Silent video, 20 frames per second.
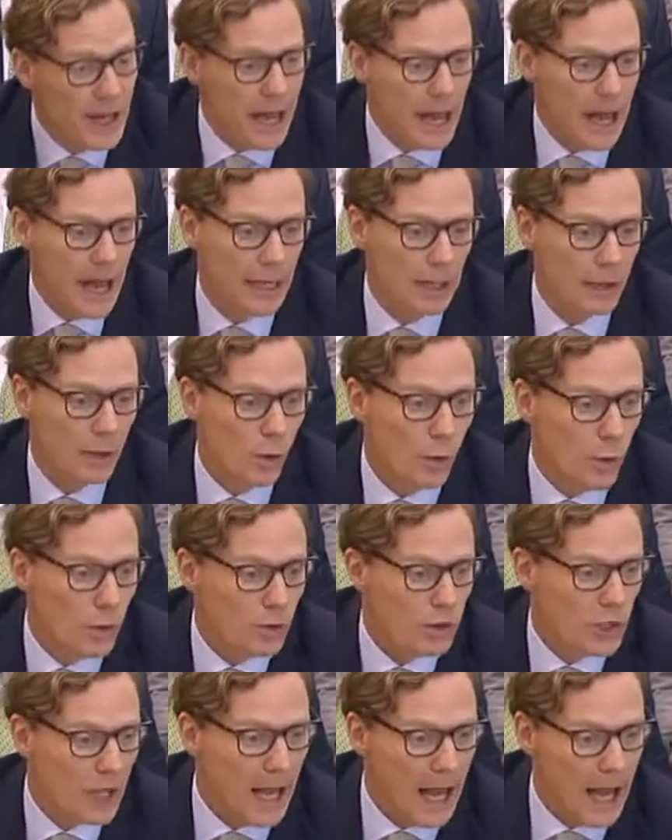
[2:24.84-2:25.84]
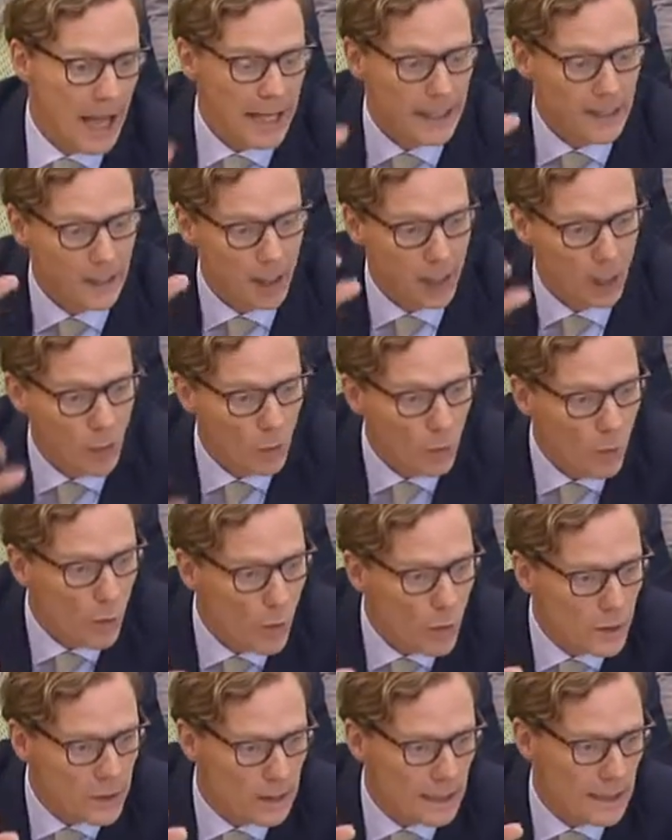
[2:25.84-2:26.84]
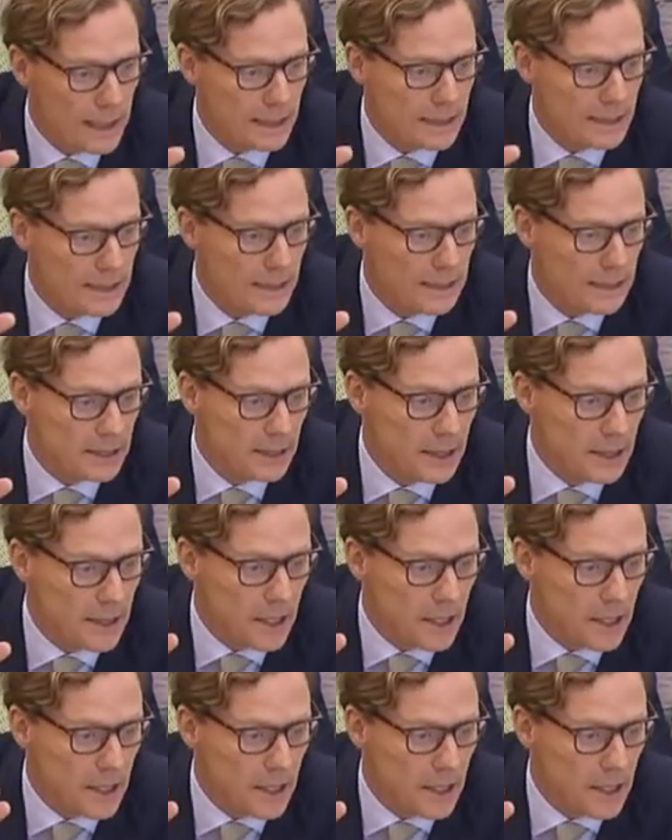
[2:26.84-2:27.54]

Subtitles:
and launch a coordinated,